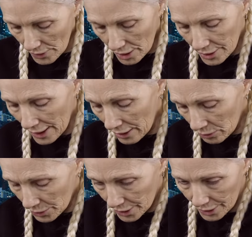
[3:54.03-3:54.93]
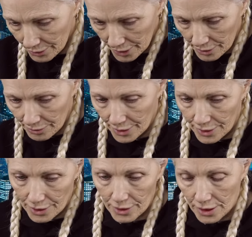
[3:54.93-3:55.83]
now we're gonna go in
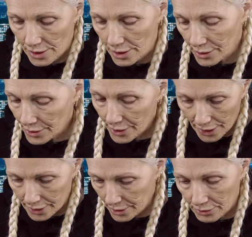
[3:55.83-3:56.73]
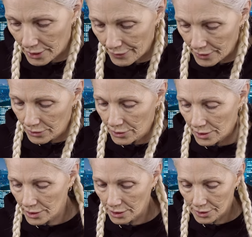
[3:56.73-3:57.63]
with concealer and I don't have a new
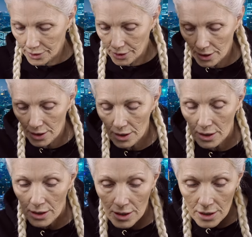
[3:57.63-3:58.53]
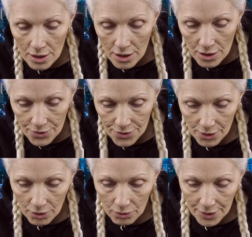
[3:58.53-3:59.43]
concealer.
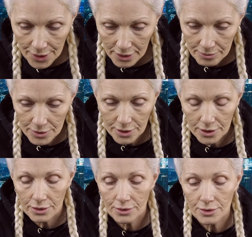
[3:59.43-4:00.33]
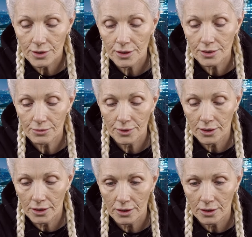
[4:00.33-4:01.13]
So I think I'm just gonna use this one.